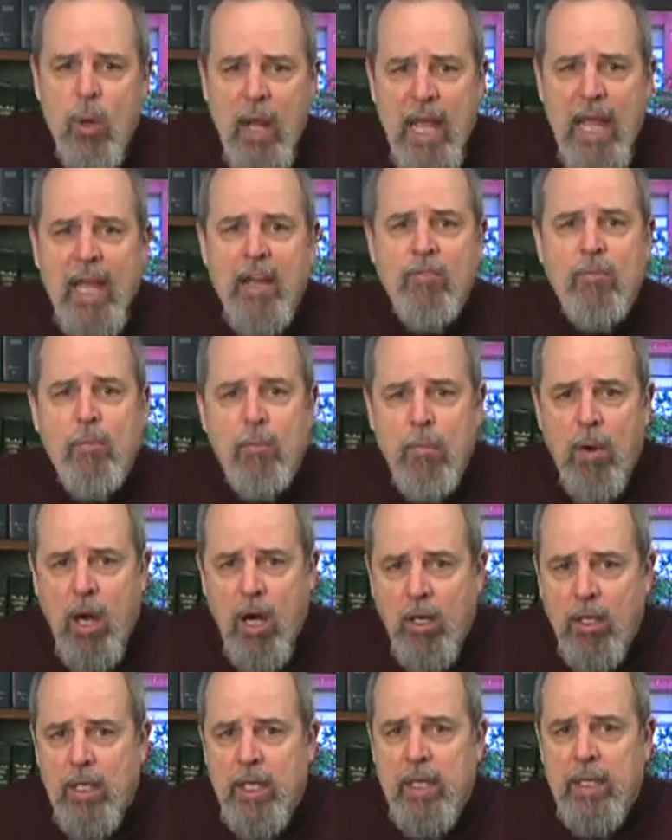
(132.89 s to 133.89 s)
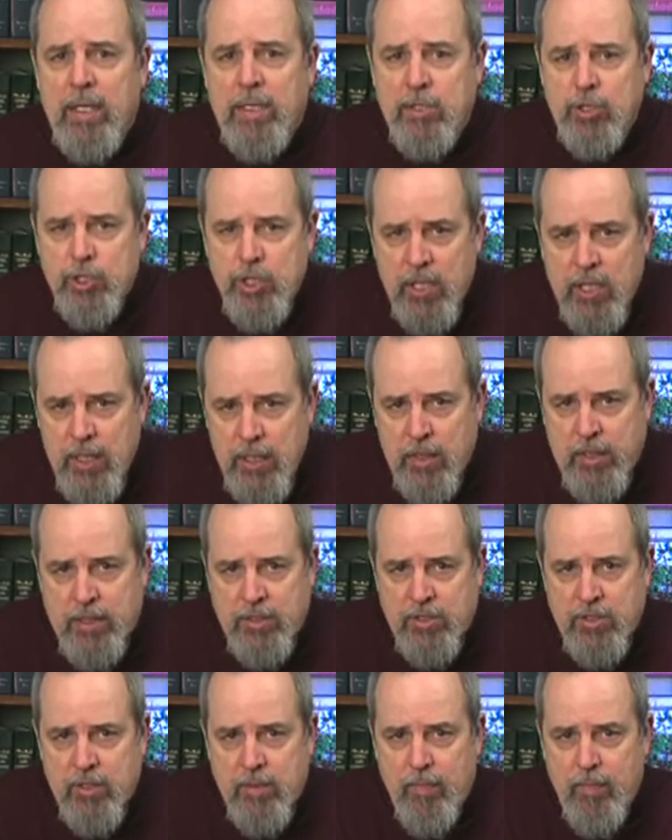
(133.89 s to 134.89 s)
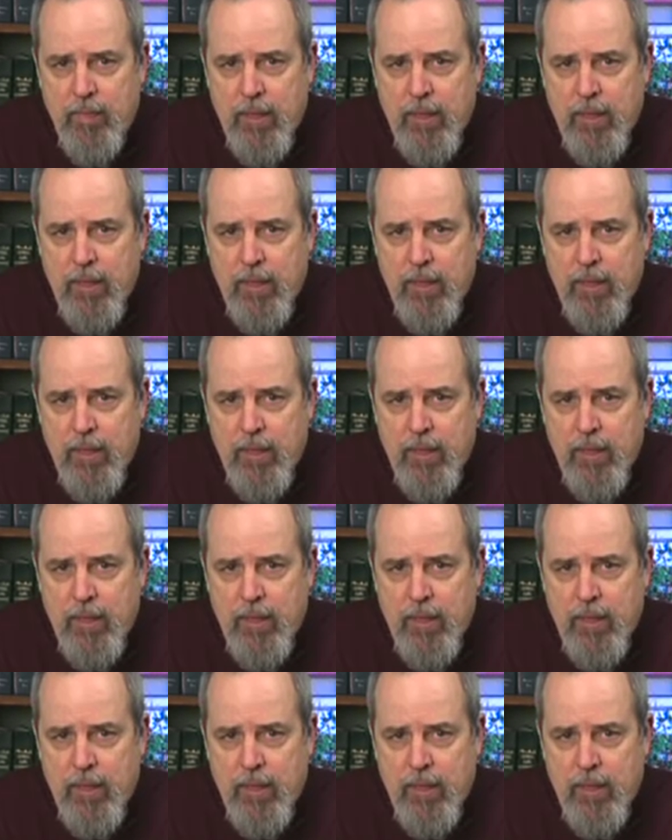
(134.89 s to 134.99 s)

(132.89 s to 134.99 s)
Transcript: have. Marketing genius.